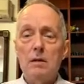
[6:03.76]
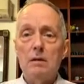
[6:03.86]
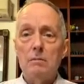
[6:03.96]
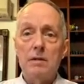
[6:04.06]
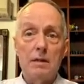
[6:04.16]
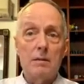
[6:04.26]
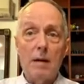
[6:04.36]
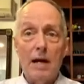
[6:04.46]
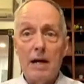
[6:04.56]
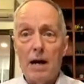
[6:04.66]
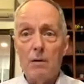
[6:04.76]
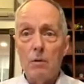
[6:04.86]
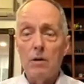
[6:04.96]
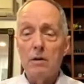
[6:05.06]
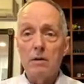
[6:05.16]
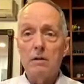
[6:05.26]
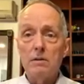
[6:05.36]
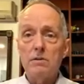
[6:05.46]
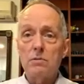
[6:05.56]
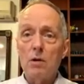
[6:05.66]
Manila to Bangkok one. And he
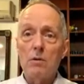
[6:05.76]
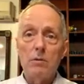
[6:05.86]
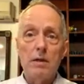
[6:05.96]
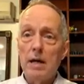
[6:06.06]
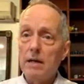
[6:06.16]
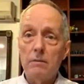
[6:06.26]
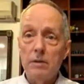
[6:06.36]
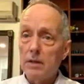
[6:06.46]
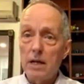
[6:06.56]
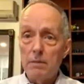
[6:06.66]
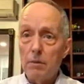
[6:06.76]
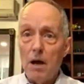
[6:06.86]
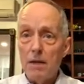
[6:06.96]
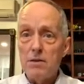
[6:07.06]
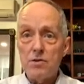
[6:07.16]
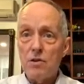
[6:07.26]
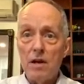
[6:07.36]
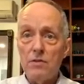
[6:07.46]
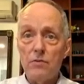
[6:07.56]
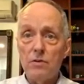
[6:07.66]
says, well, we can't apply this
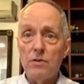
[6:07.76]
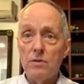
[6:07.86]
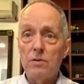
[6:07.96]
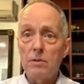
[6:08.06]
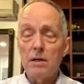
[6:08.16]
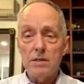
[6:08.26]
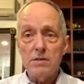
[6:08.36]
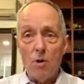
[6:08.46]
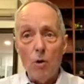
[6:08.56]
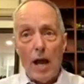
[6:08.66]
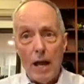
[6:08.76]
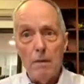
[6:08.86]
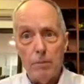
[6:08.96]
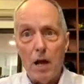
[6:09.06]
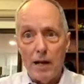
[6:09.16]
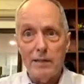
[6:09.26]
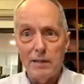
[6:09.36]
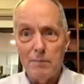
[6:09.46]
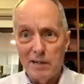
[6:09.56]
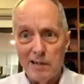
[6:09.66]
transfer to the Dumaguete. I says, okay, apply it to
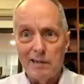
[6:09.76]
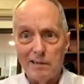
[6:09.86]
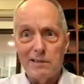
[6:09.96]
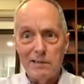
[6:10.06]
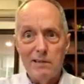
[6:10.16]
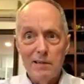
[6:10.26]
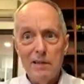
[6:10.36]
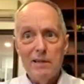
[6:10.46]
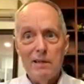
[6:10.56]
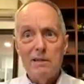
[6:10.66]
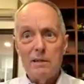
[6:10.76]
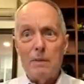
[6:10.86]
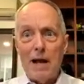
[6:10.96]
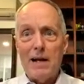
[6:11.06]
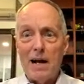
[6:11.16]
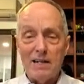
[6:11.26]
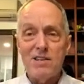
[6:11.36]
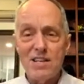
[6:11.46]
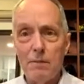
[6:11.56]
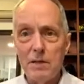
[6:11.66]
the Manila to the Bangkok and
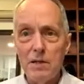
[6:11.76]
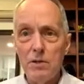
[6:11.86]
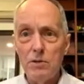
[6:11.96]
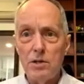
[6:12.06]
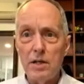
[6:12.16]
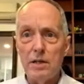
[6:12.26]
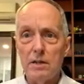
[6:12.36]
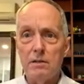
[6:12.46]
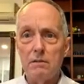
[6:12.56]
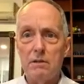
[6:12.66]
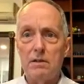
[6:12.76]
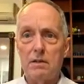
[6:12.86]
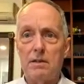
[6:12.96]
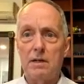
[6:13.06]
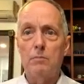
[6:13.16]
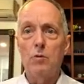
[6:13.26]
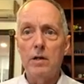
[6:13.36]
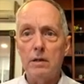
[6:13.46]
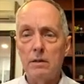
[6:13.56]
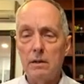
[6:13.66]
sell me a new ticket, you
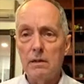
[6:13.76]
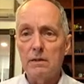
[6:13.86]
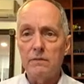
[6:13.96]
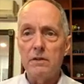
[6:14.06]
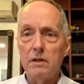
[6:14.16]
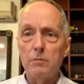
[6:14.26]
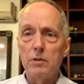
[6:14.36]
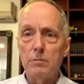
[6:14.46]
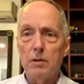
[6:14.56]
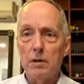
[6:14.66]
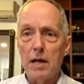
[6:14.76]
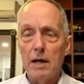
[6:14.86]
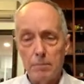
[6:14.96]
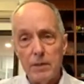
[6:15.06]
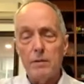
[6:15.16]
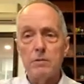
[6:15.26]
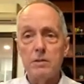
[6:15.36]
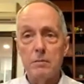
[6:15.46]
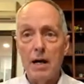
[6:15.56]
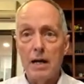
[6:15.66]
dimwit. I left the dimwit part out, but that was
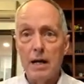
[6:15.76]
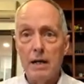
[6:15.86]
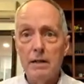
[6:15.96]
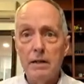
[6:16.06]
in my head.